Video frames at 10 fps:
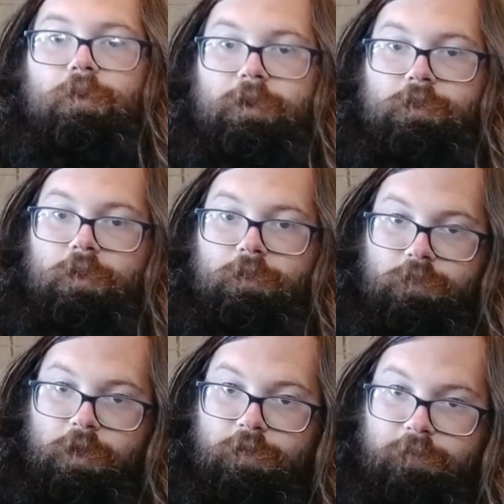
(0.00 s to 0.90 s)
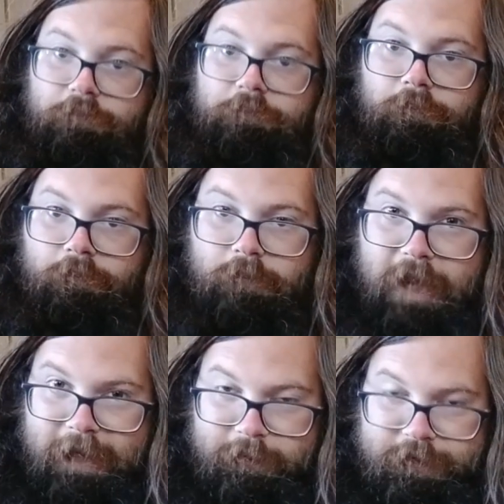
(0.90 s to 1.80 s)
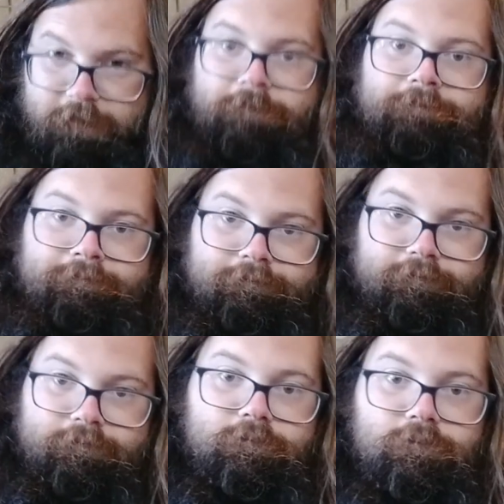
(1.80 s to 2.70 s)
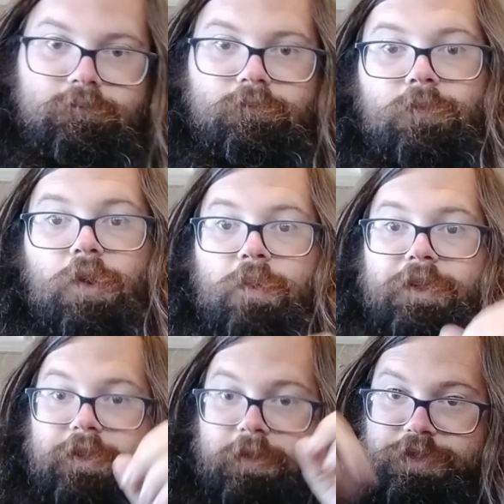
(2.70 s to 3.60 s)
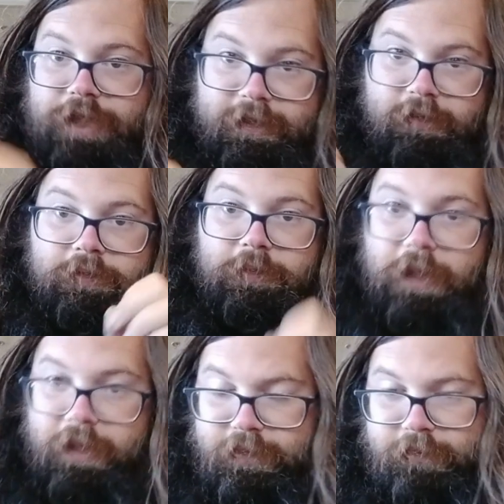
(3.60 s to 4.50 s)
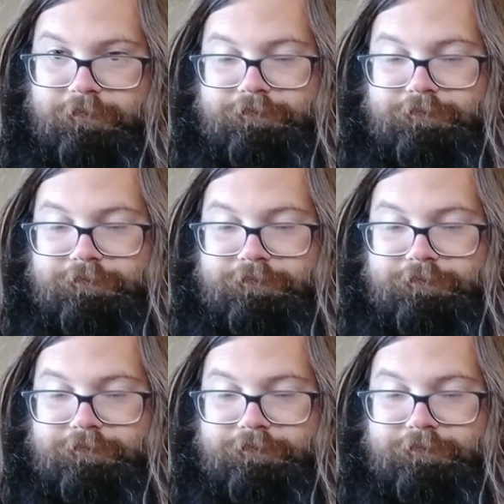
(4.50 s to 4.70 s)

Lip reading: unquote road maps with an objective in mind.